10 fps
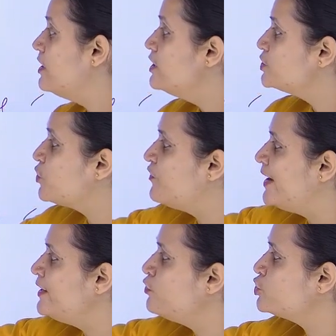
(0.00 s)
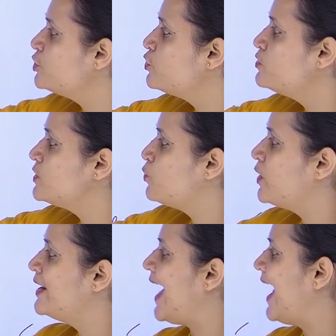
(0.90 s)
So when you should use the
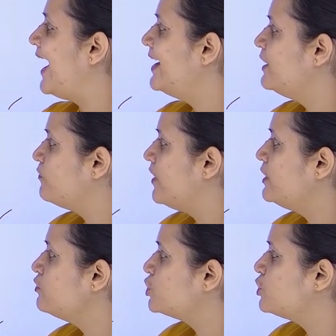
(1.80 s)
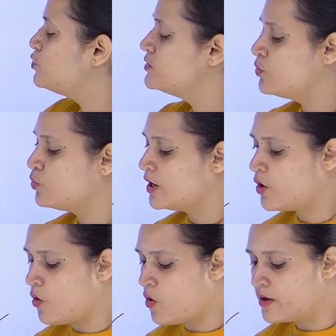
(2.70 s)
word and, when you should use the word
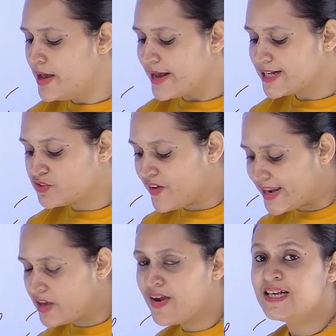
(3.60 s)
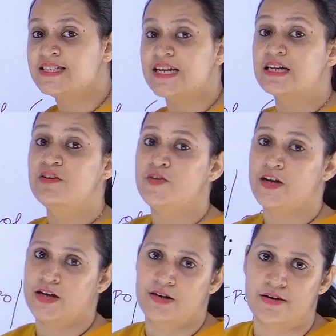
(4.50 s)
or is very, very
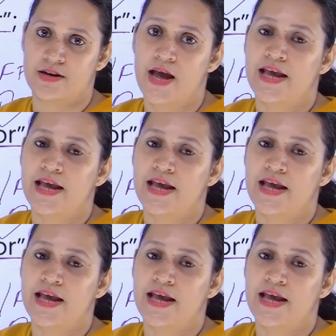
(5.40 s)
significant.